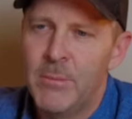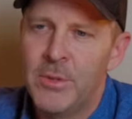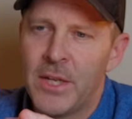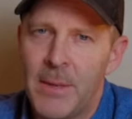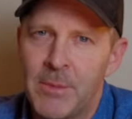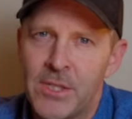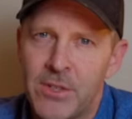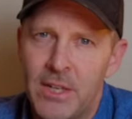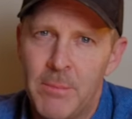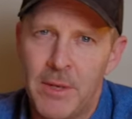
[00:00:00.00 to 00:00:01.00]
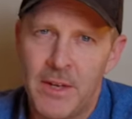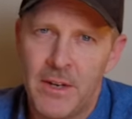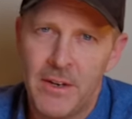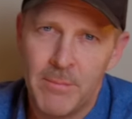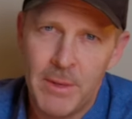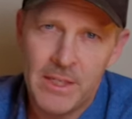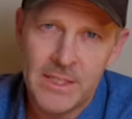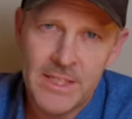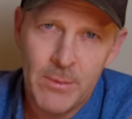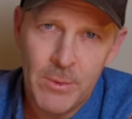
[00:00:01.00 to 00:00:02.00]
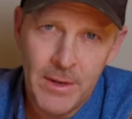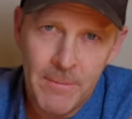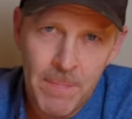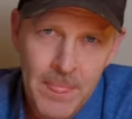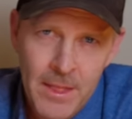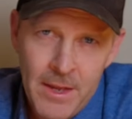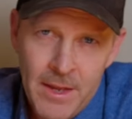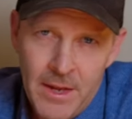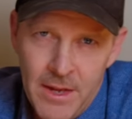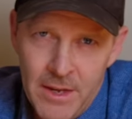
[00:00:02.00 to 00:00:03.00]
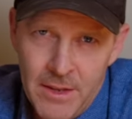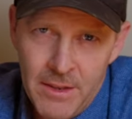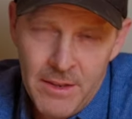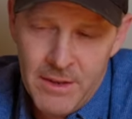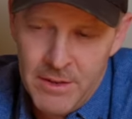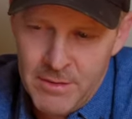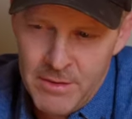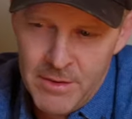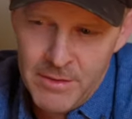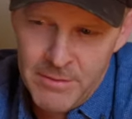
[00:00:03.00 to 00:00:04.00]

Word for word: Put the camera straight up in the air, balance that way, and then